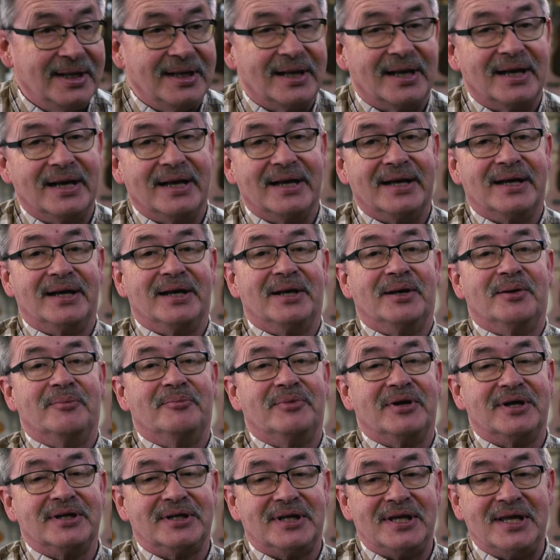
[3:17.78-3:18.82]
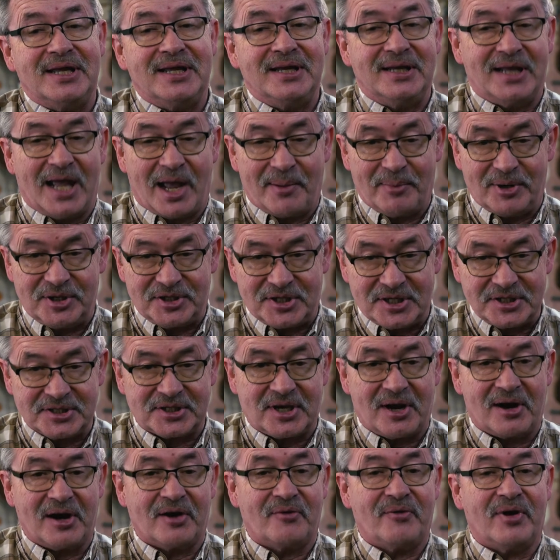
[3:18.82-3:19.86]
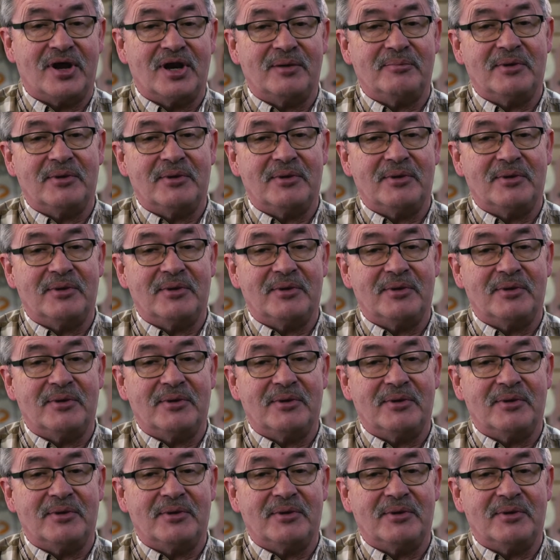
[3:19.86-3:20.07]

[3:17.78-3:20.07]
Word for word: uh, but he damaged his car quite a